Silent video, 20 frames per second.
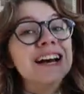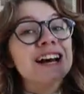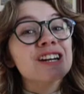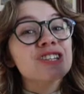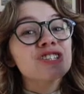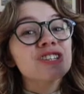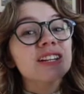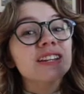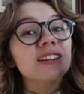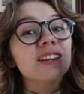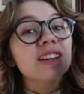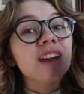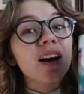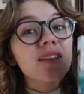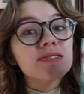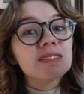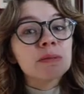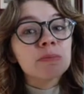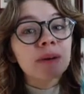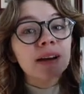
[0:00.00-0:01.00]
actually
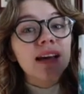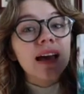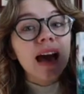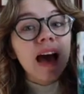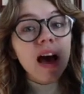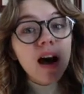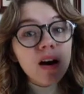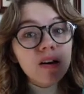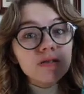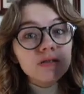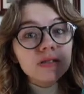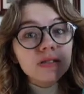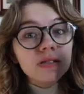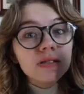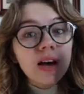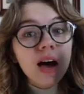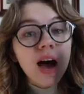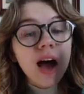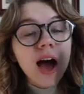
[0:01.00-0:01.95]
loved somebody else.